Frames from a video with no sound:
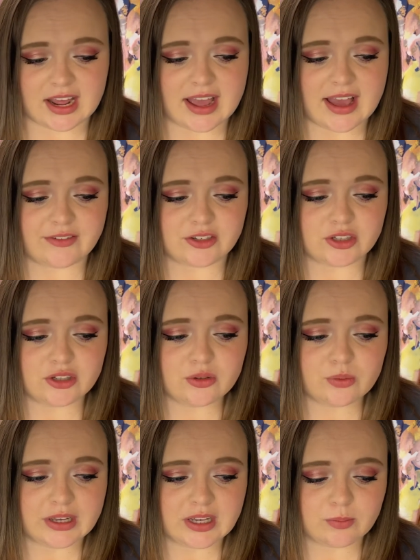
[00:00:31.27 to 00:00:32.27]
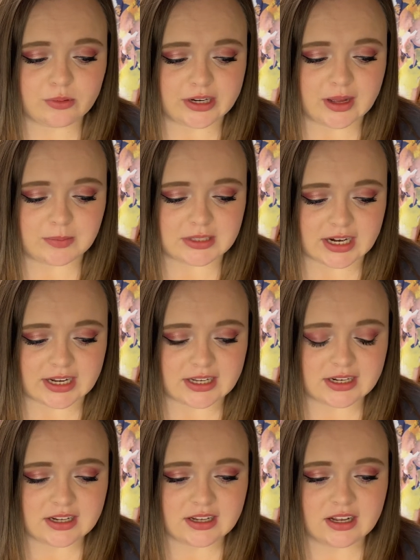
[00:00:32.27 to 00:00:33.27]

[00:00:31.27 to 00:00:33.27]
I have a 2-week pre-op diet